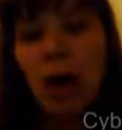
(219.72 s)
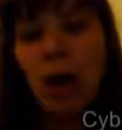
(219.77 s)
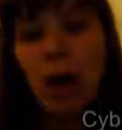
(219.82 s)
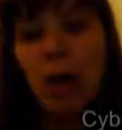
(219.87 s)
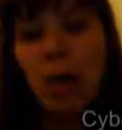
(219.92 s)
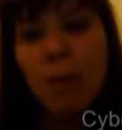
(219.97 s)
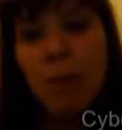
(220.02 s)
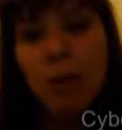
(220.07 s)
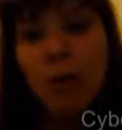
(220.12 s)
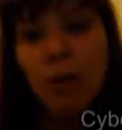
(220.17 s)

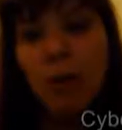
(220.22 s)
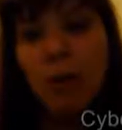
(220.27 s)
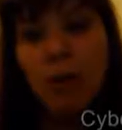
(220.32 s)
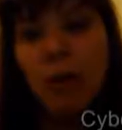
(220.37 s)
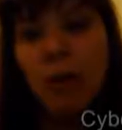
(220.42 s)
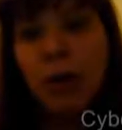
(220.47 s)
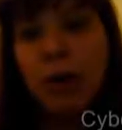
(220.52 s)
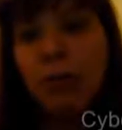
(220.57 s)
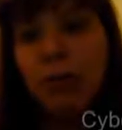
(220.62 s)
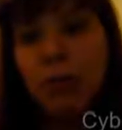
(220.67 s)
not
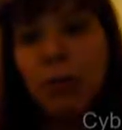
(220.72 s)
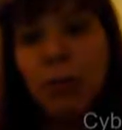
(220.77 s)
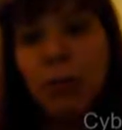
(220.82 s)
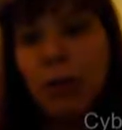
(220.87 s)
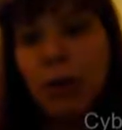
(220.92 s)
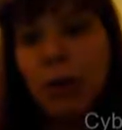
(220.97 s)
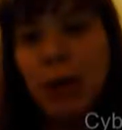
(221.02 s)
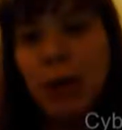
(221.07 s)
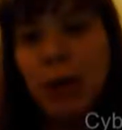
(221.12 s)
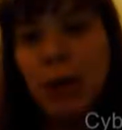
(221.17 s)
particularly
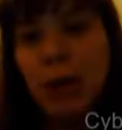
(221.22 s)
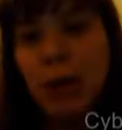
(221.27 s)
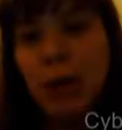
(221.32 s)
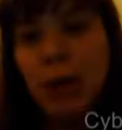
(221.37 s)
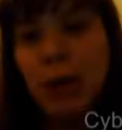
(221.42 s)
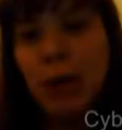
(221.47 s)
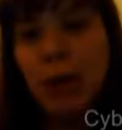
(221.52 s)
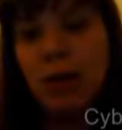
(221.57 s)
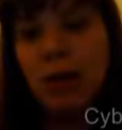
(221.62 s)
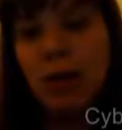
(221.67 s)
familiar with